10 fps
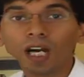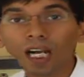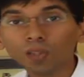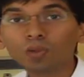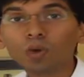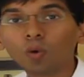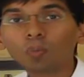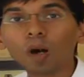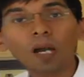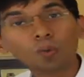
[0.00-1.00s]
I do
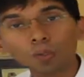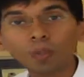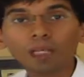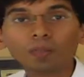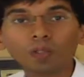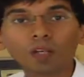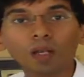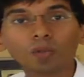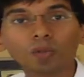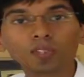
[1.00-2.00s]
hope I would be able to
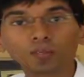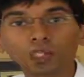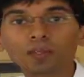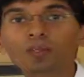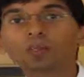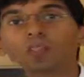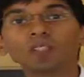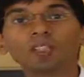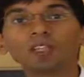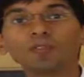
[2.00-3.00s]
help you sometime soon
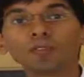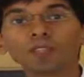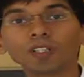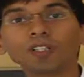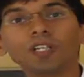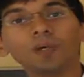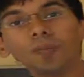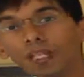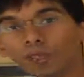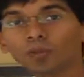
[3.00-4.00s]
in the near future.
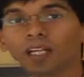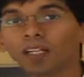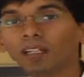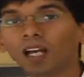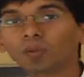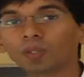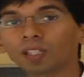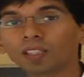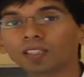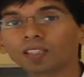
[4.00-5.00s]
Please do get in touch with
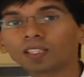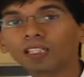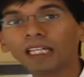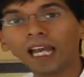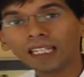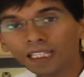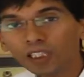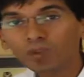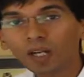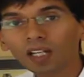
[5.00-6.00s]
us and
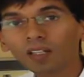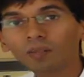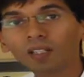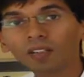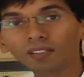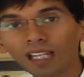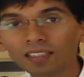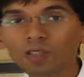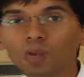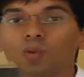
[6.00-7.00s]
eat well, because
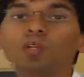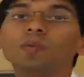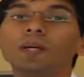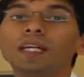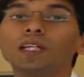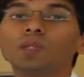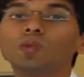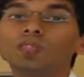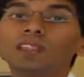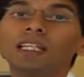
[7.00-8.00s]
that's the only way you
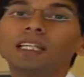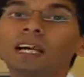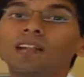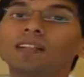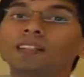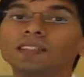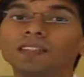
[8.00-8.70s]
will stay healthy.